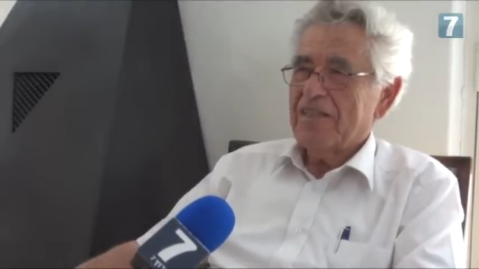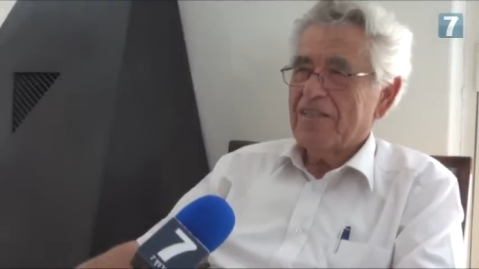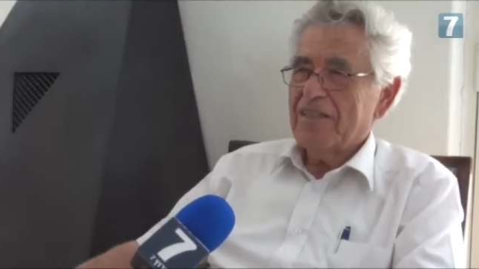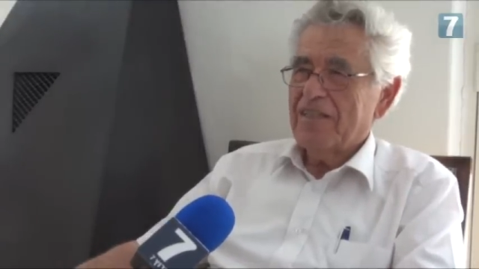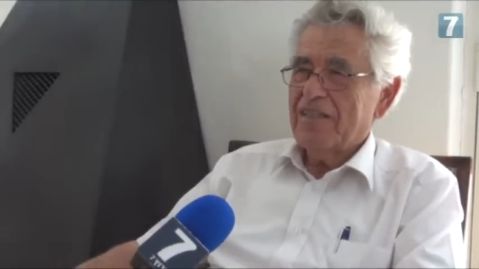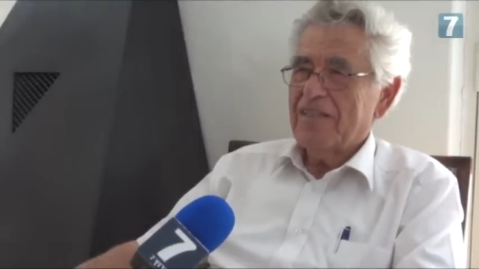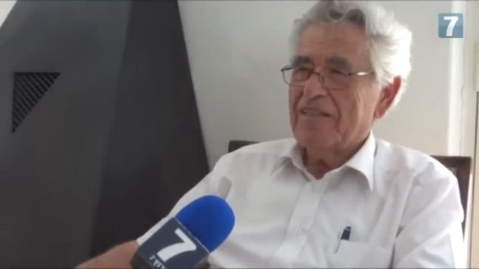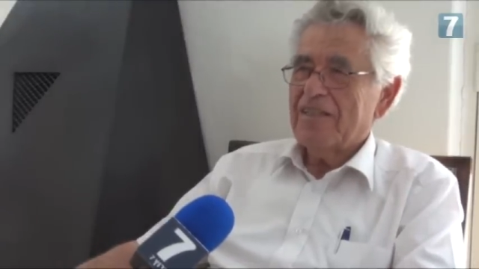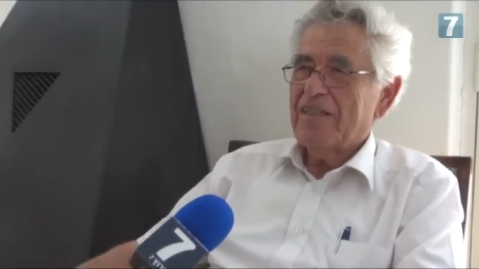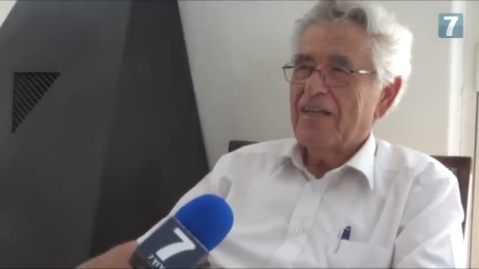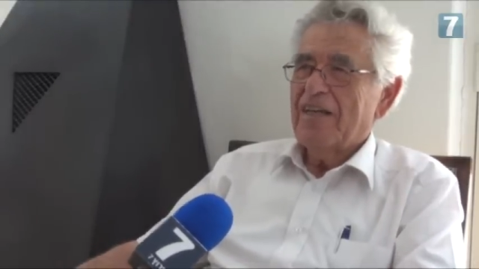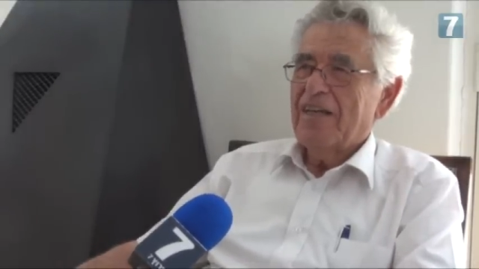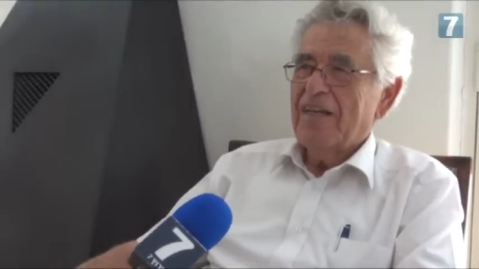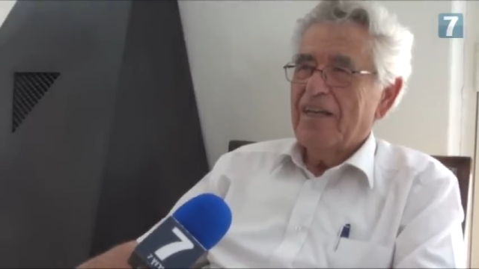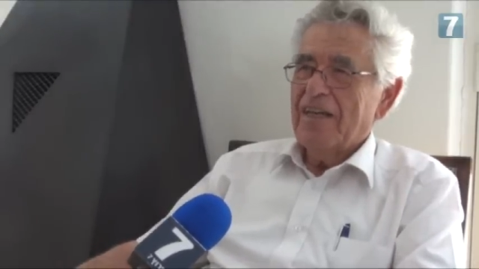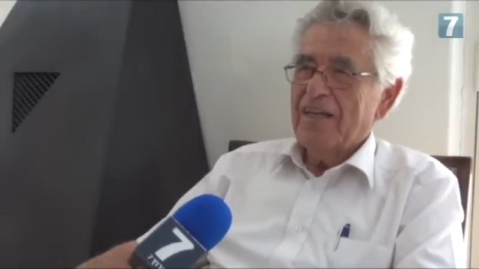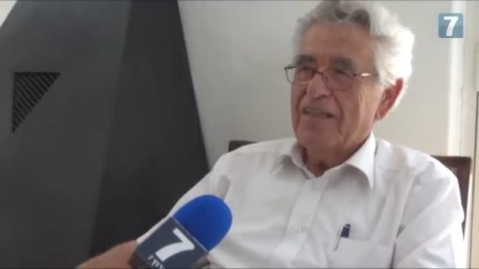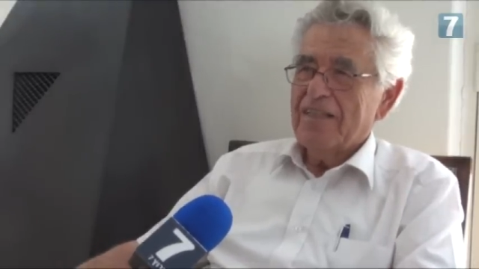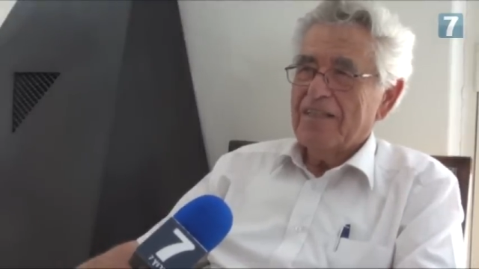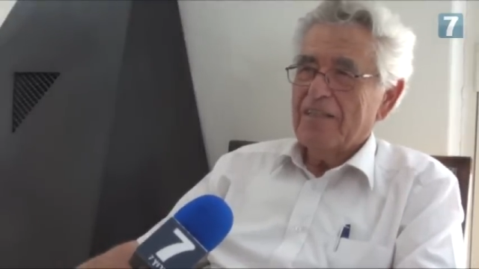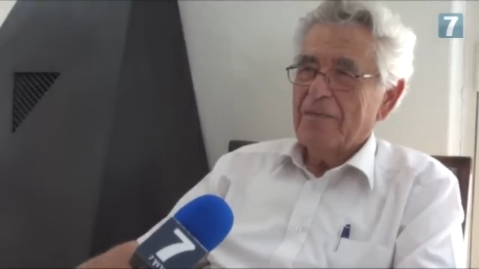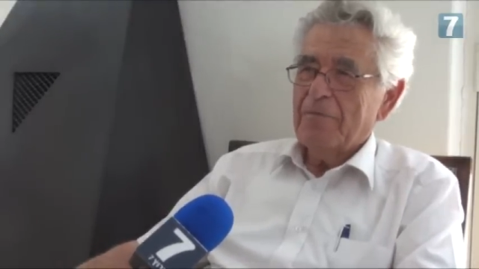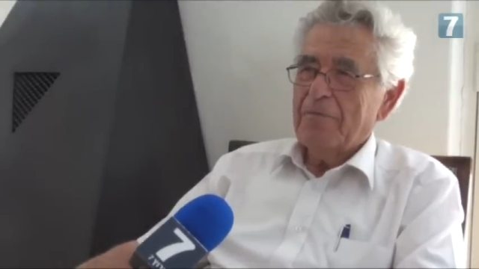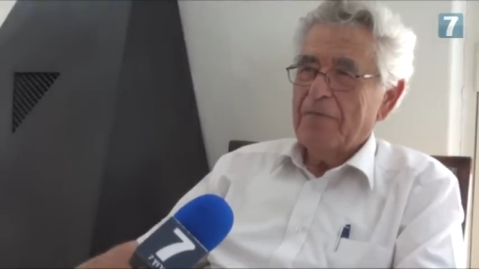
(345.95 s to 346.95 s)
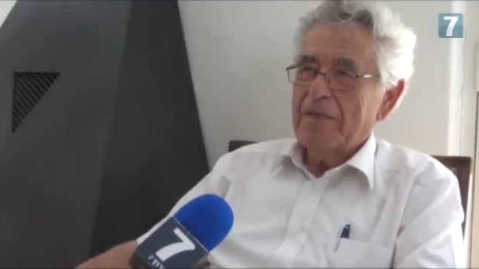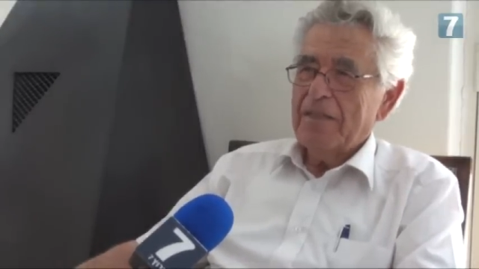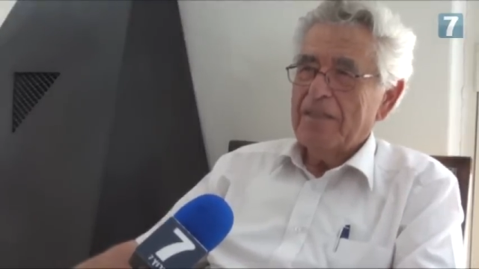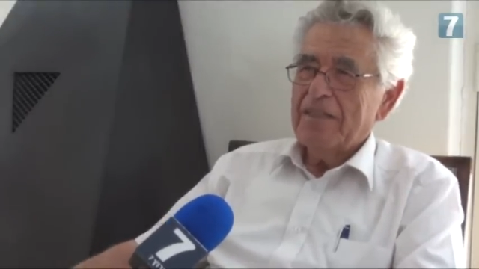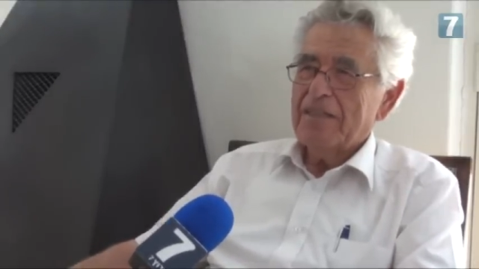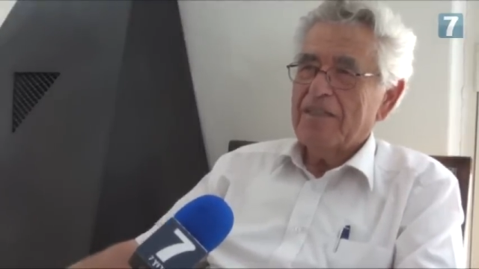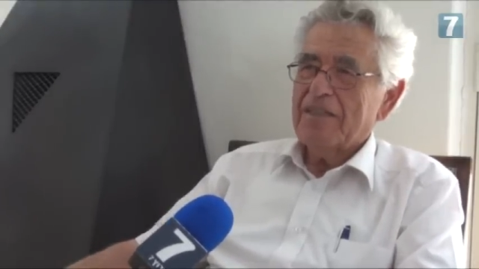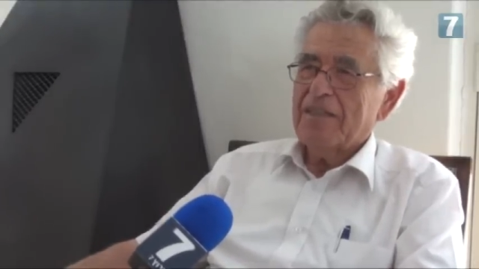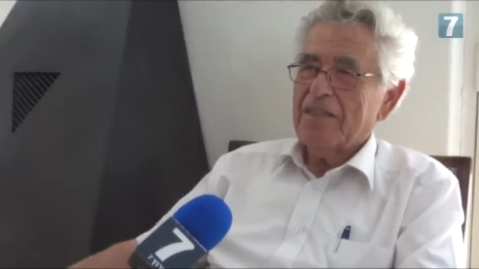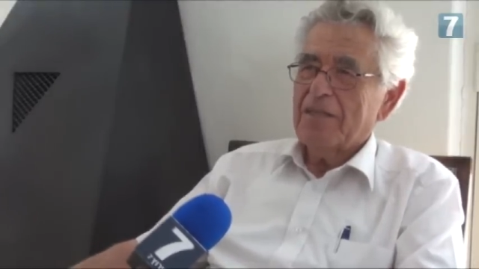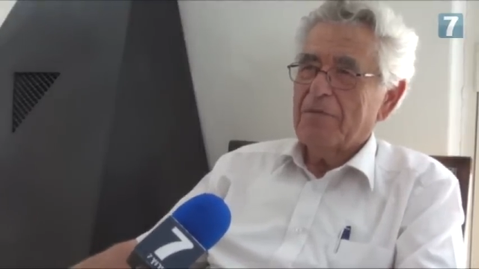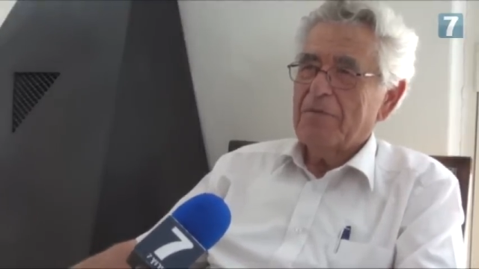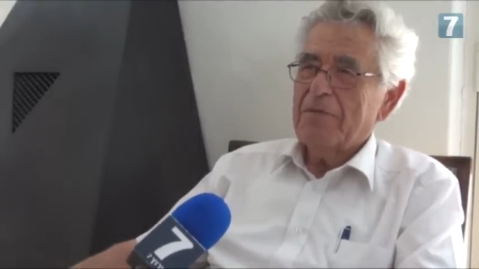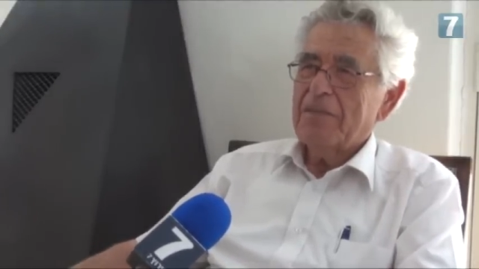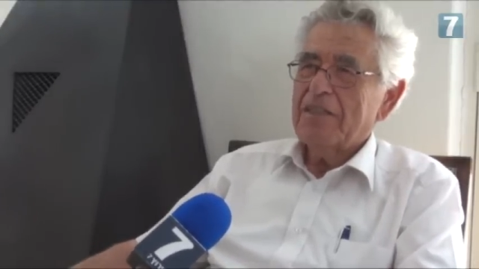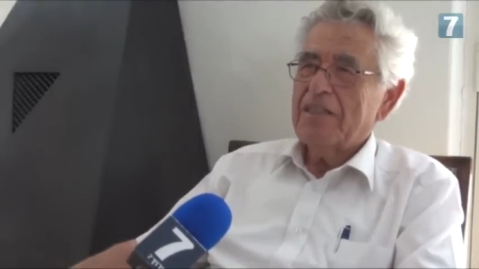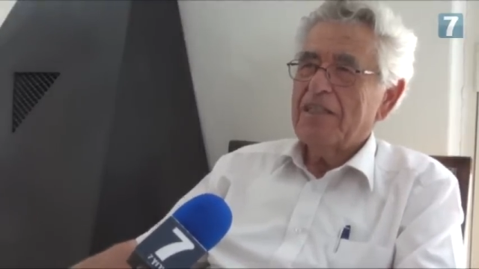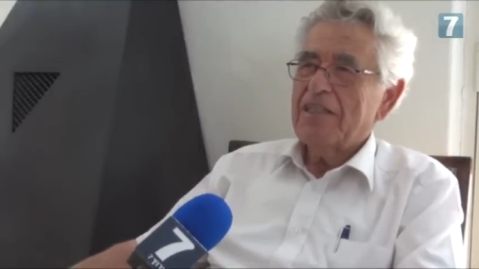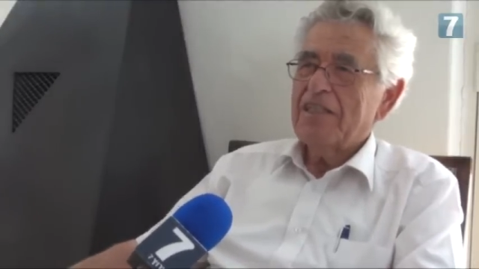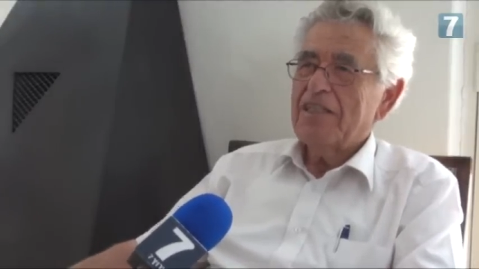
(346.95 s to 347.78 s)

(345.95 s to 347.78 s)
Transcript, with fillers: says it's a bad agreement.